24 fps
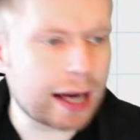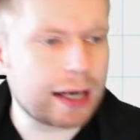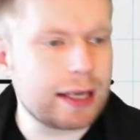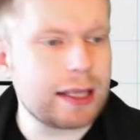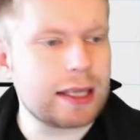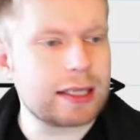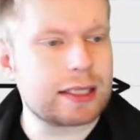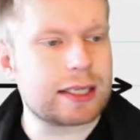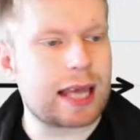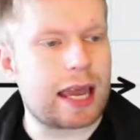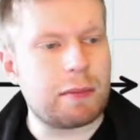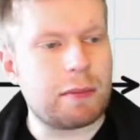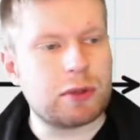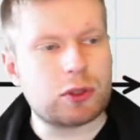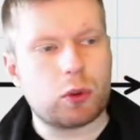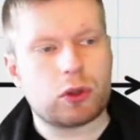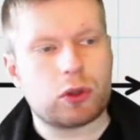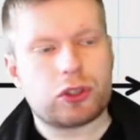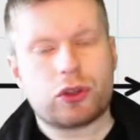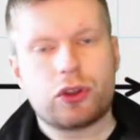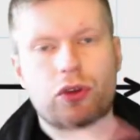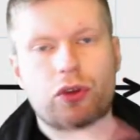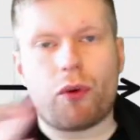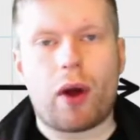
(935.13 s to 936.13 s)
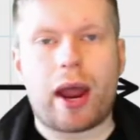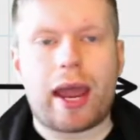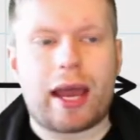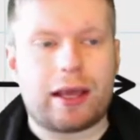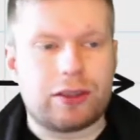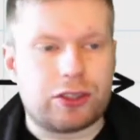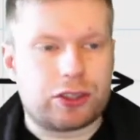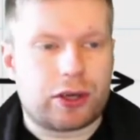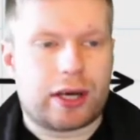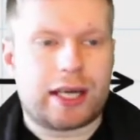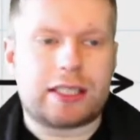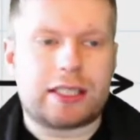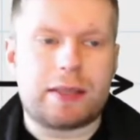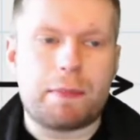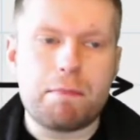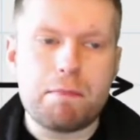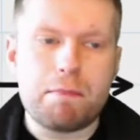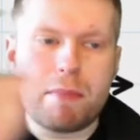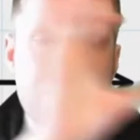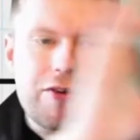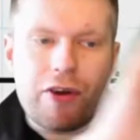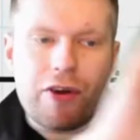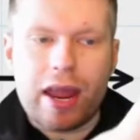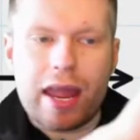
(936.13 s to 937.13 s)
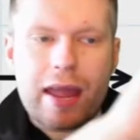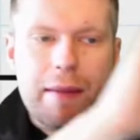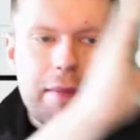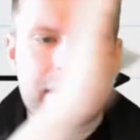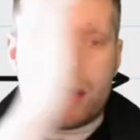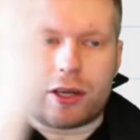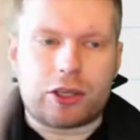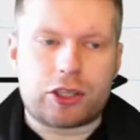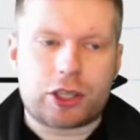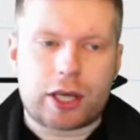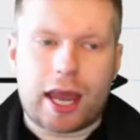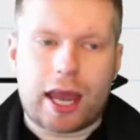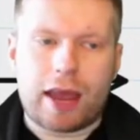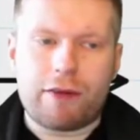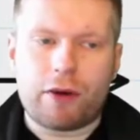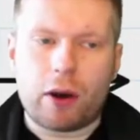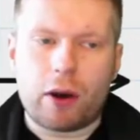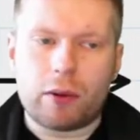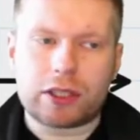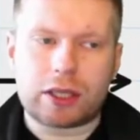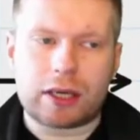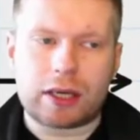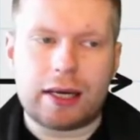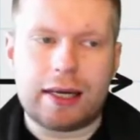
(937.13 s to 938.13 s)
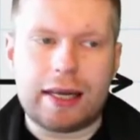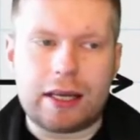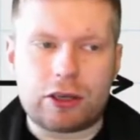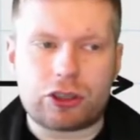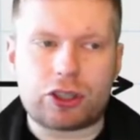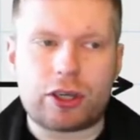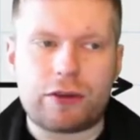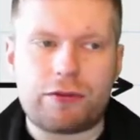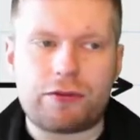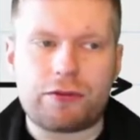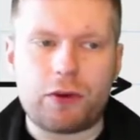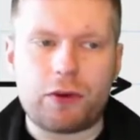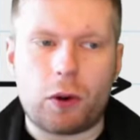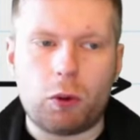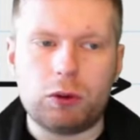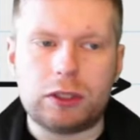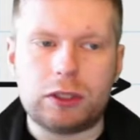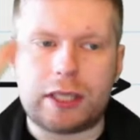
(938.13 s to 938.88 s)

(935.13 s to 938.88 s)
the same as what's on the right-hand side. It's a mirror image, okay? If I was going to literally fold it